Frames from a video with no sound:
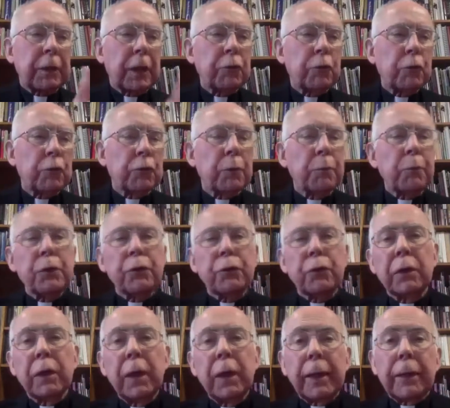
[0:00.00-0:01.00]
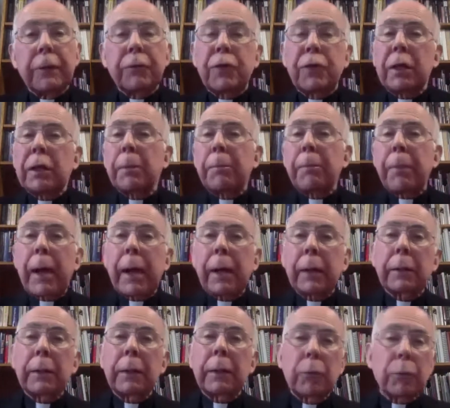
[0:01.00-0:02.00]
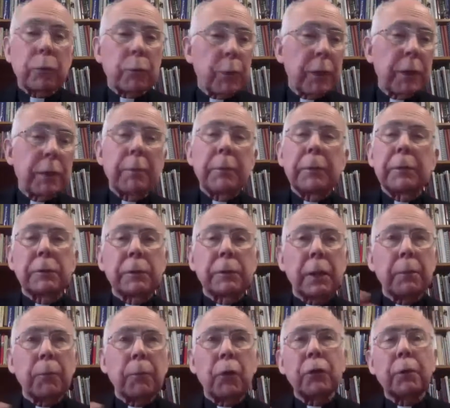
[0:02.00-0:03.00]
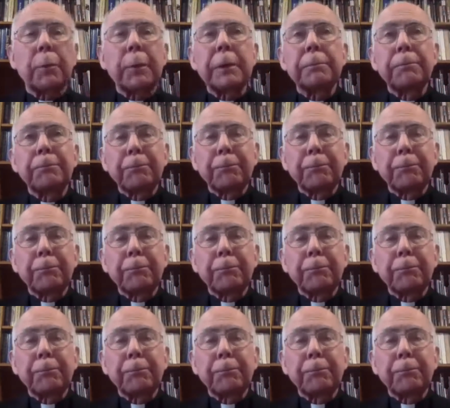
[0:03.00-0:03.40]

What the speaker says: I do some research and send them back, and he would read them and send them on to me.